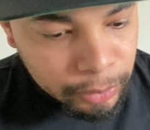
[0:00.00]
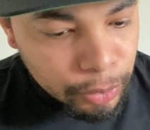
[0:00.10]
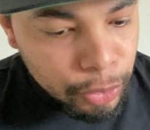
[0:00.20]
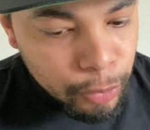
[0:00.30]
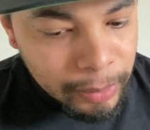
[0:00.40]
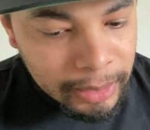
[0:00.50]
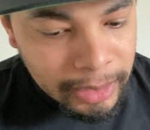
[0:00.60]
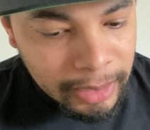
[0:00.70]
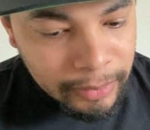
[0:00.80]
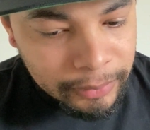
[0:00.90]
you
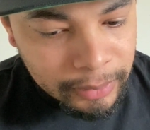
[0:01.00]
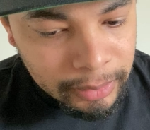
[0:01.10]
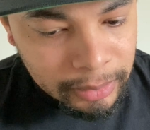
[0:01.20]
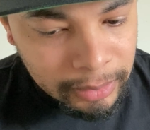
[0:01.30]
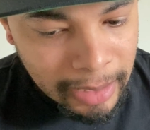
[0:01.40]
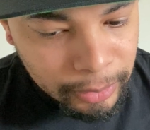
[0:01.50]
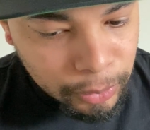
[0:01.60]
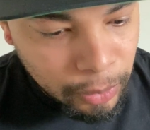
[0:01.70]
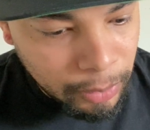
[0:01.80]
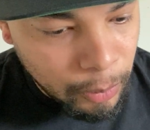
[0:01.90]
believe that
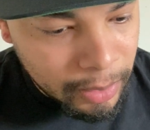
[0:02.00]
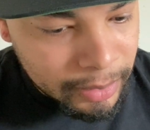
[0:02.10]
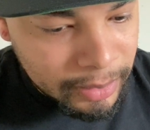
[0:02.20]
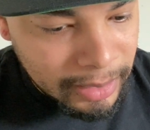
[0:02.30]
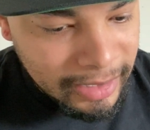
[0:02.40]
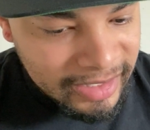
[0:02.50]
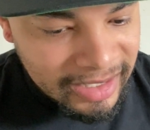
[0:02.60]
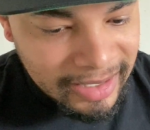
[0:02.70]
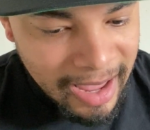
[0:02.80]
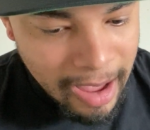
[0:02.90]
doing what is
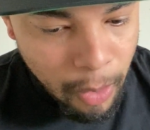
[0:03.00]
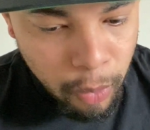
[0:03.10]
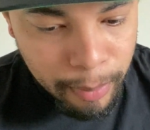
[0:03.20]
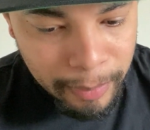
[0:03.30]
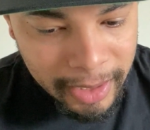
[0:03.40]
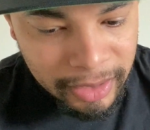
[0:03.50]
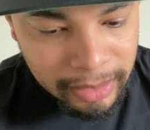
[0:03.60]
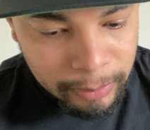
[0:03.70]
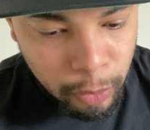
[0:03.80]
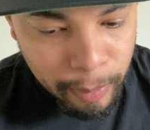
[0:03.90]
easy now will
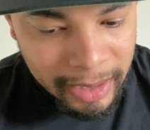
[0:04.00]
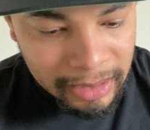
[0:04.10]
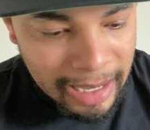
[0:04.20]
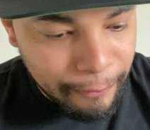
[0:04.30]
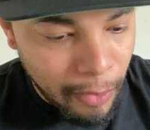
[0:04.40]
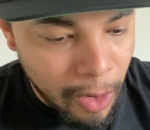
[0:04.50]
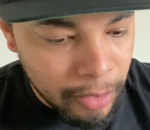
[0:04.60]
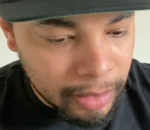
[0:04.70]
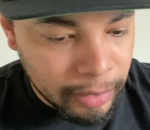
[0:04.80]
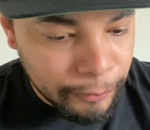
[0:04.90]
make life
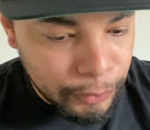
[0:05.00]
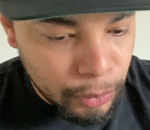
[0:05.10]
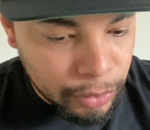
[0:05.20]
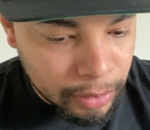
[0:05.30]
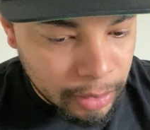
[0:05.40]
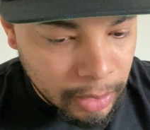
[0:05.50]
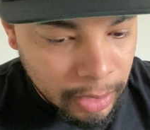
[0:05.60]
harder in the future?